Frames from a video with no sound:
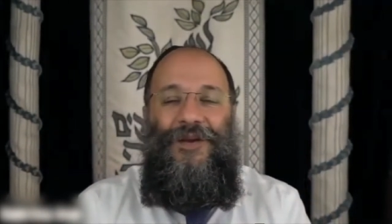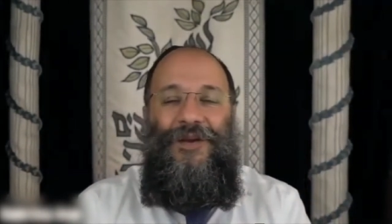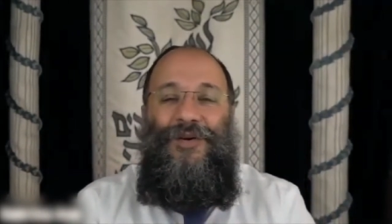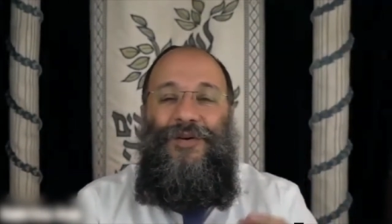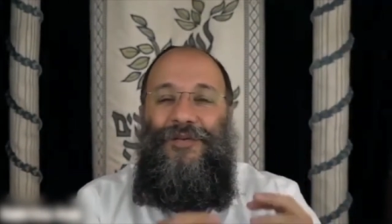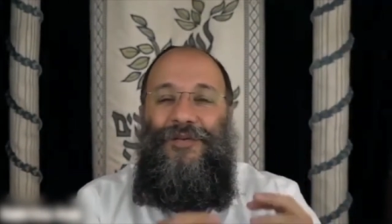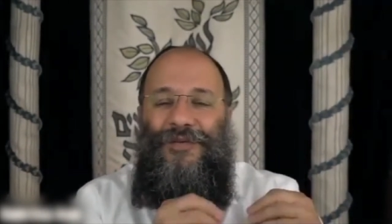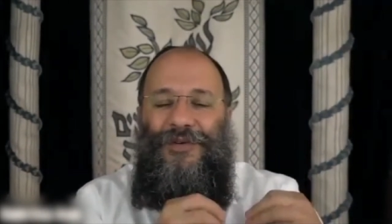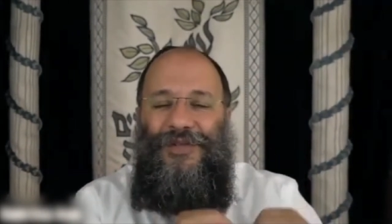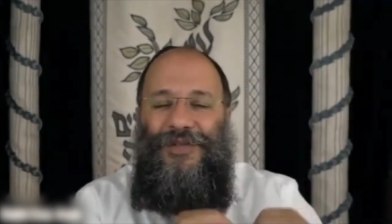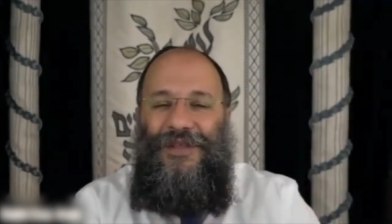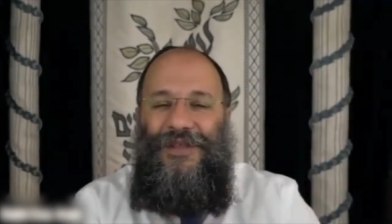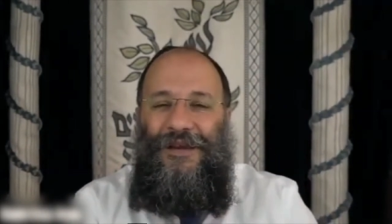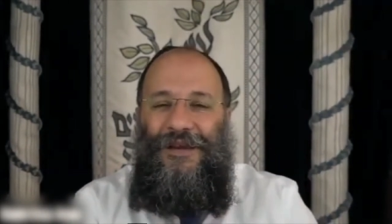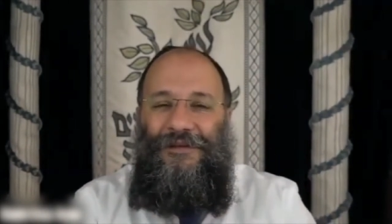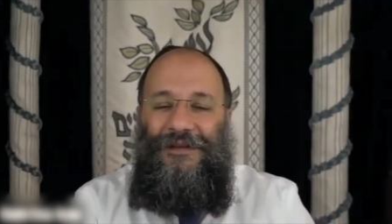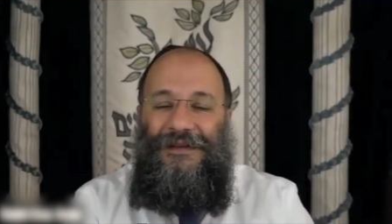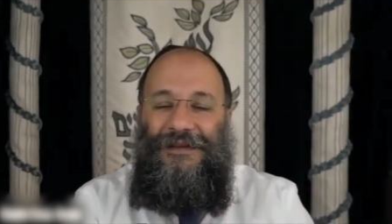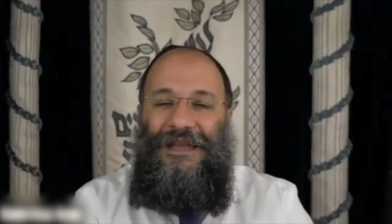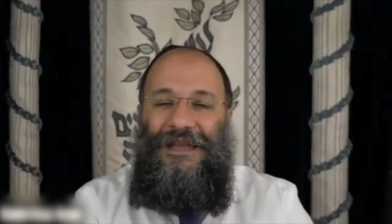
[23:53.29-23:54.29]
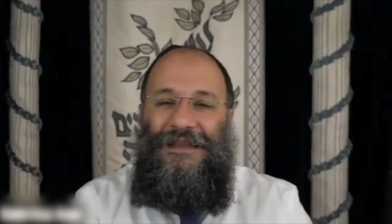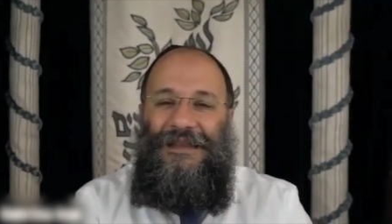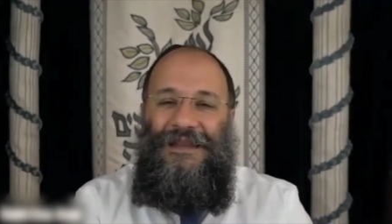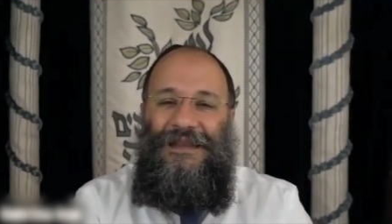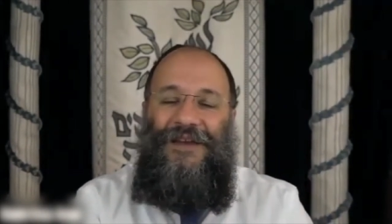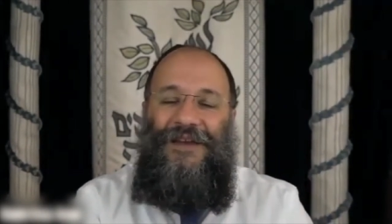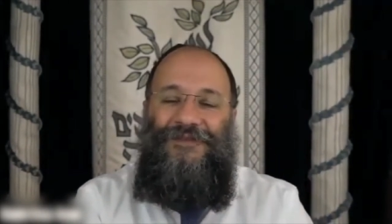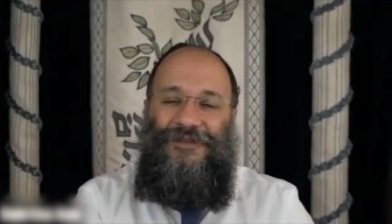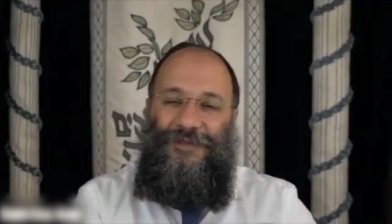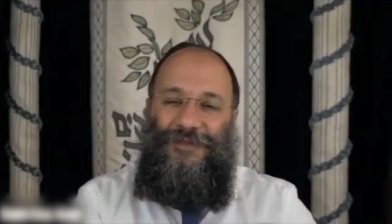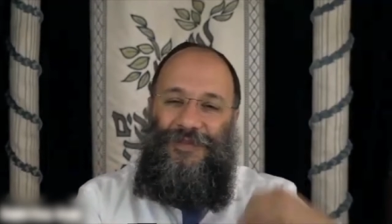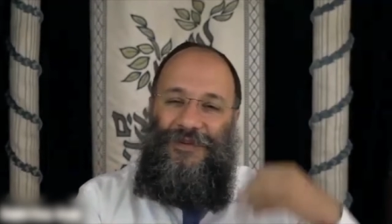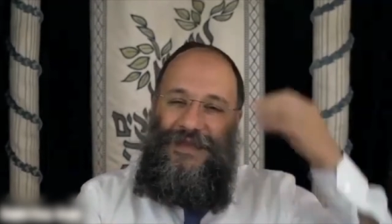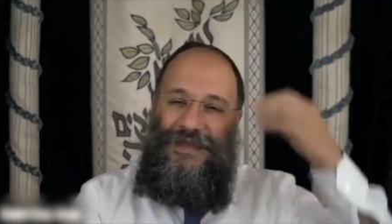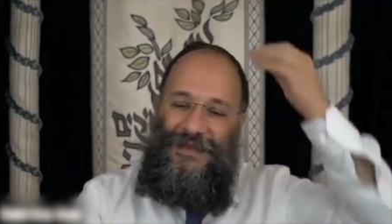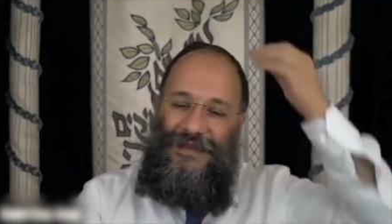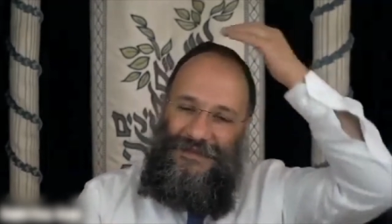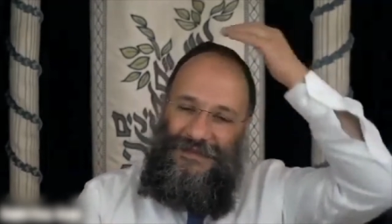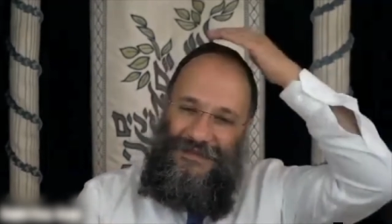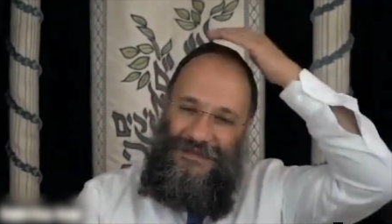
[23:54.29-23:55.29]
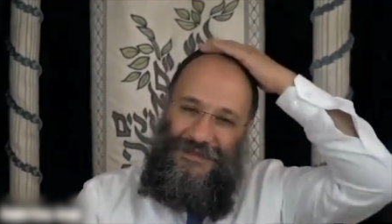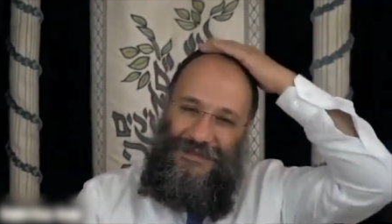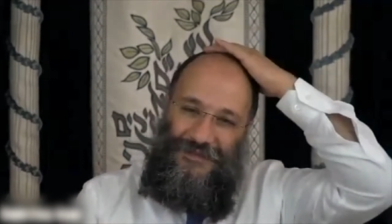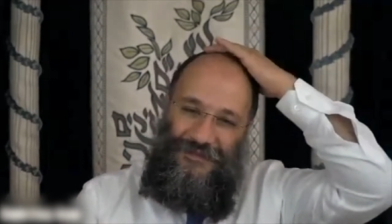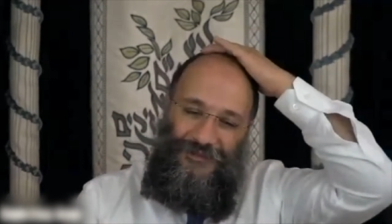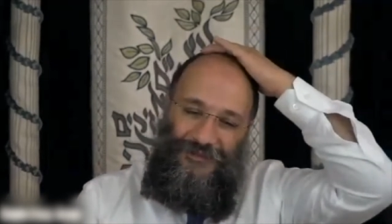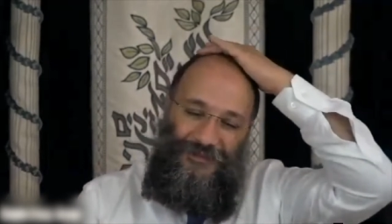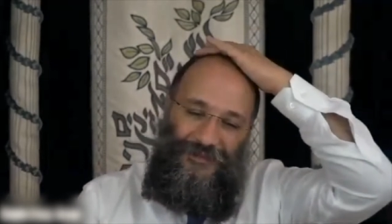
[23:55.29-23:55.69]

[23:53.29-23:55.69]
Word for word: over there in that left place.